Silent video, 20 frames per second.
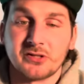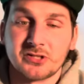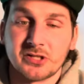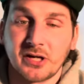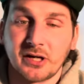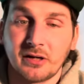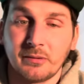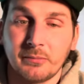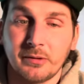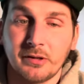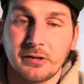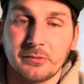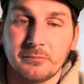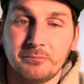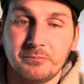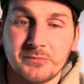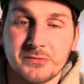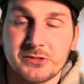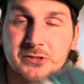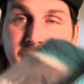to check them out.
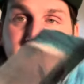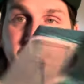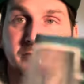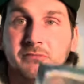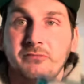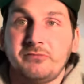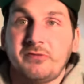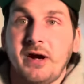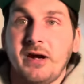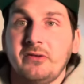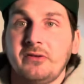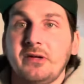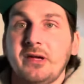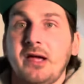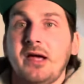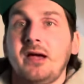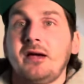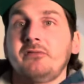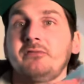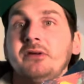So finally
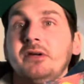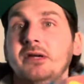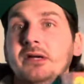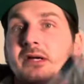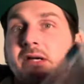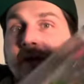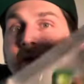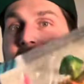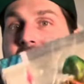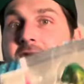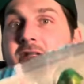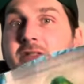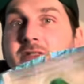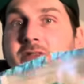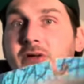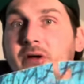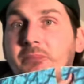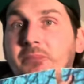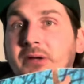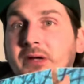I
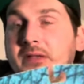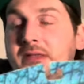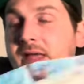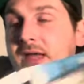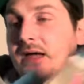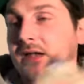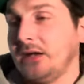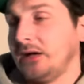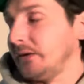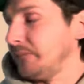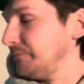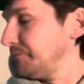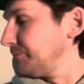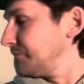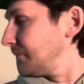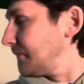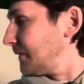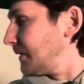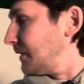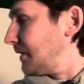picked that up.
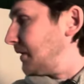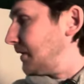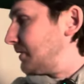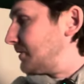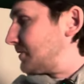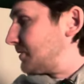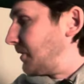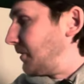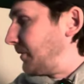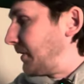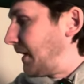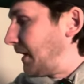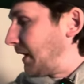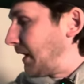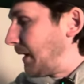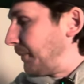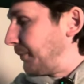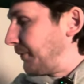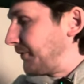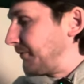So we got a
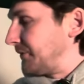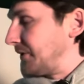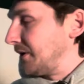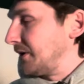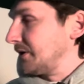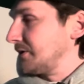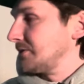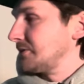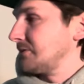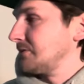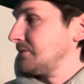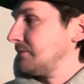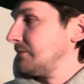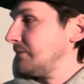couple of things,